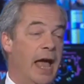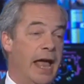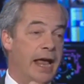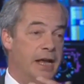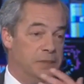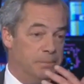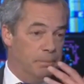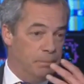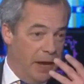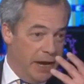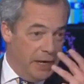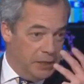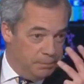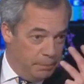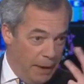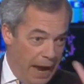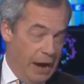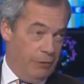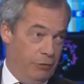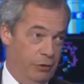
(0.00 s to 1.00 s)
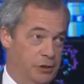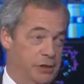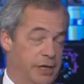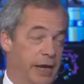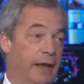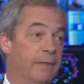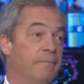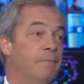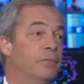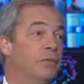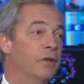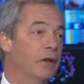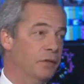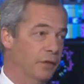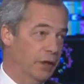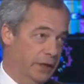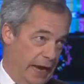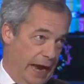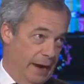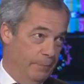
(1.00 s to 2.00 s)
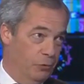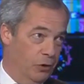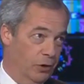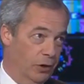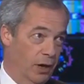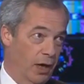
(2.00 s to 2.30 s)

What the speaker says: He's parroting the Cameron